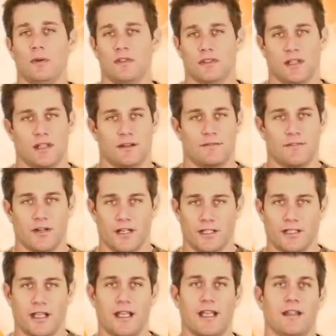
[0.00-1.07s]
a lot of fun,
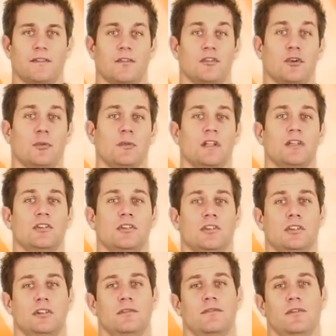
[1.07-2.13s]
and they're normally
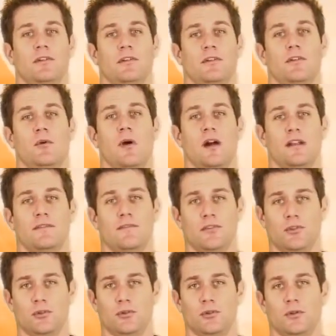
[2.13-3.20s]
good for quite a
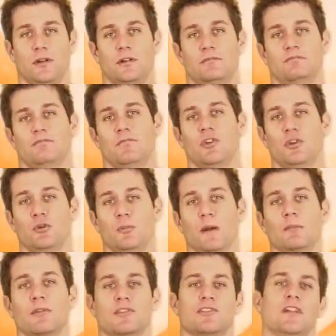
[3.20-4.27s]
few new
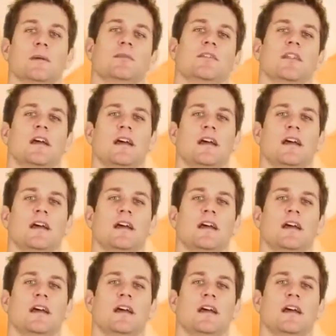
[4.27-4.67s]
memberships.